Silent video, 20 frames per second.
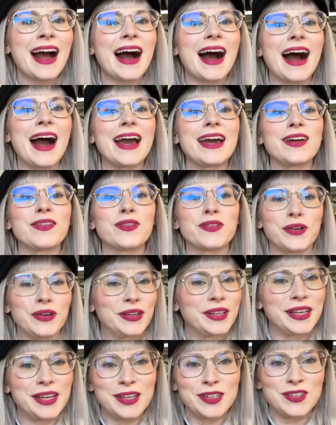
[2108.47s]
I
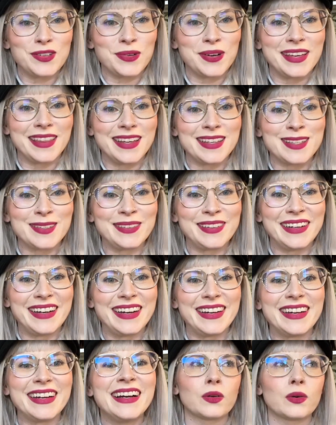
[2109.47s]
thoroughly enjoyed this
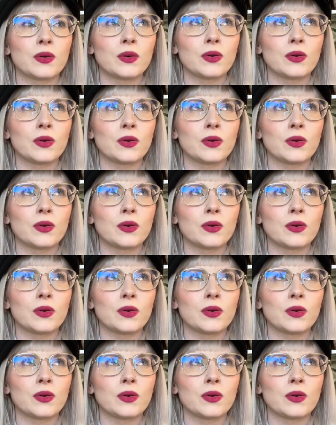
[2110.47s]
one.